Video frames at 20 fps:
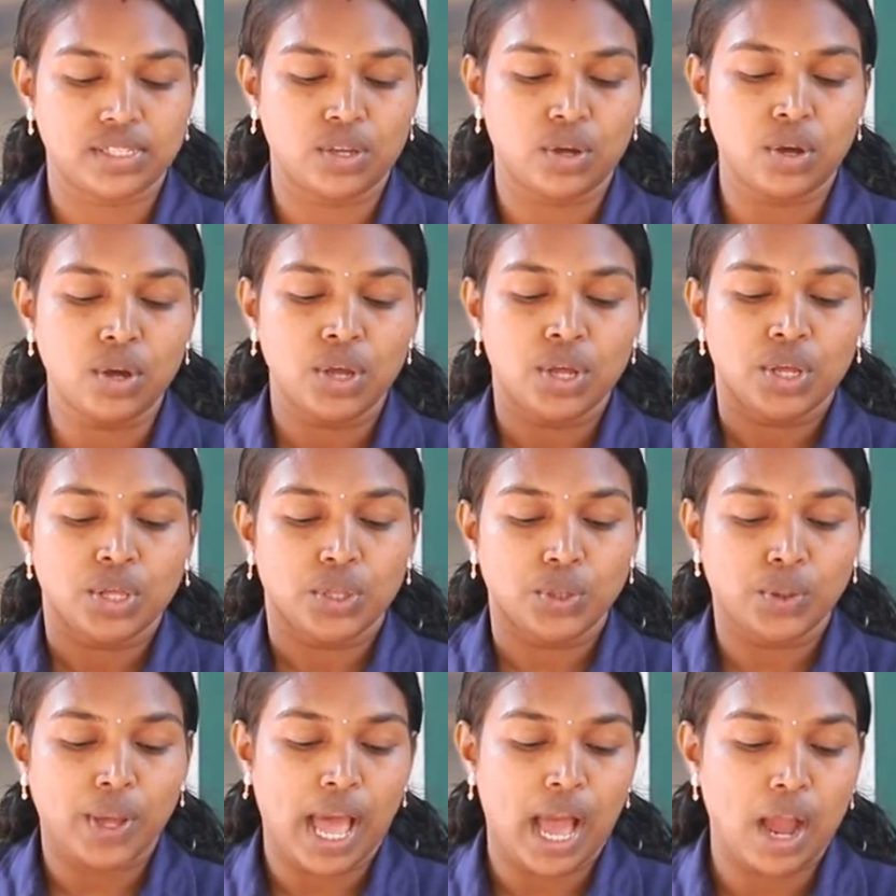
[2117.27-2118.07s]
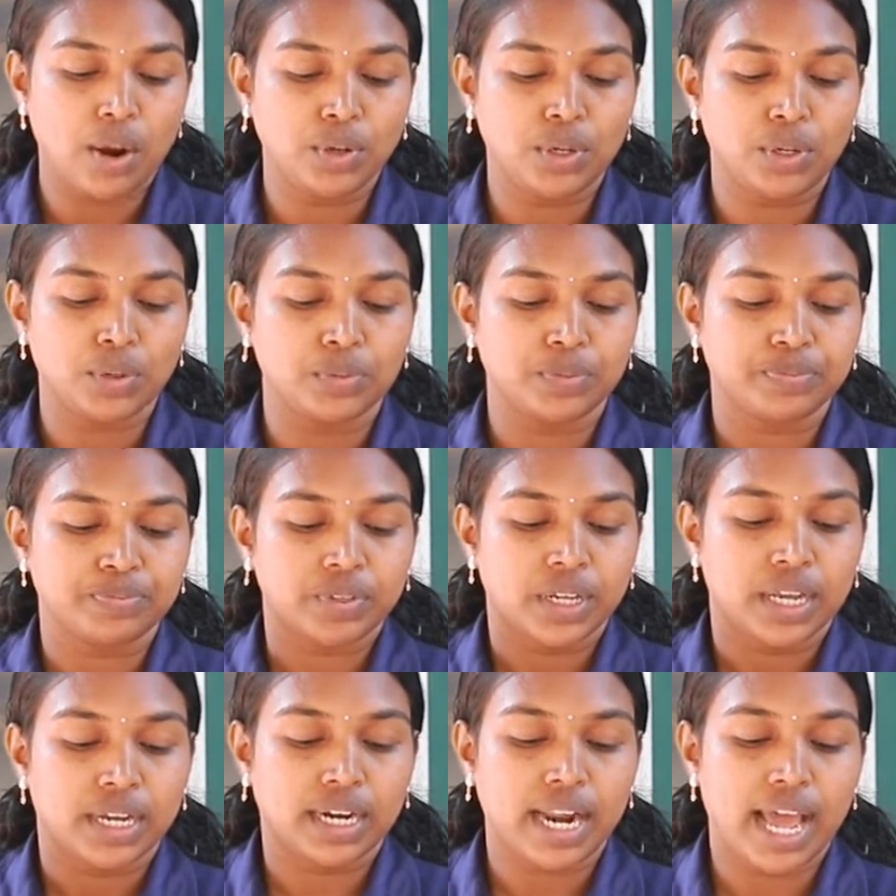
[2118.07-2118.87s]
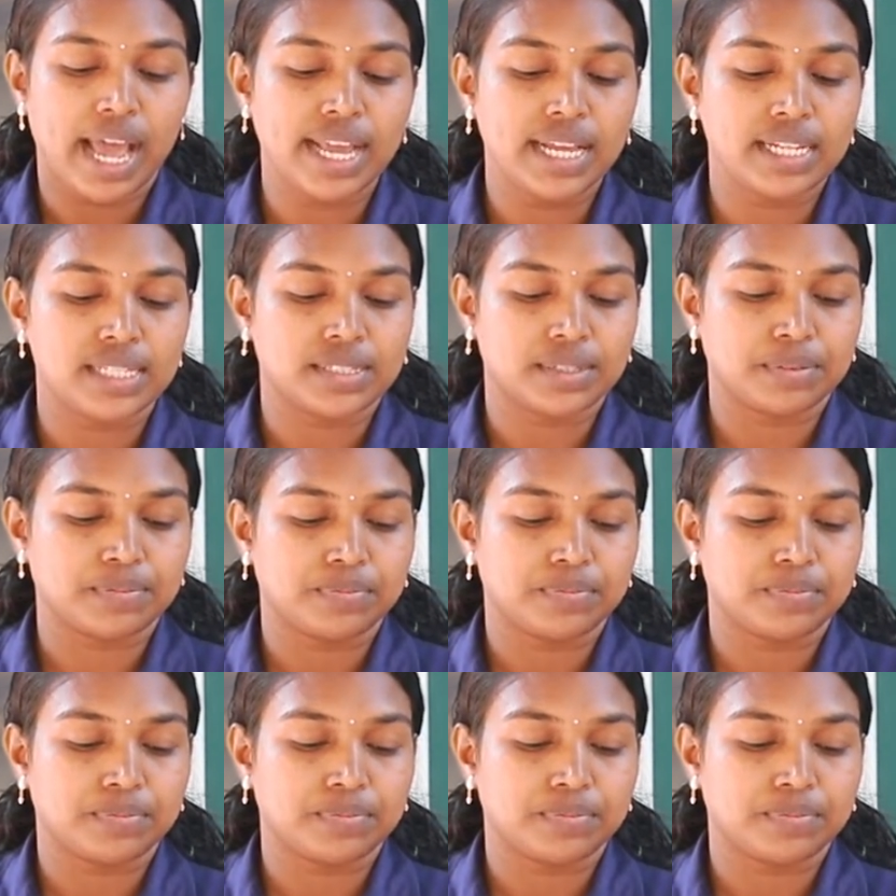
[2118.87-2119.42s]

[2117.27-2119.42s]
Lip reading: So, you have to write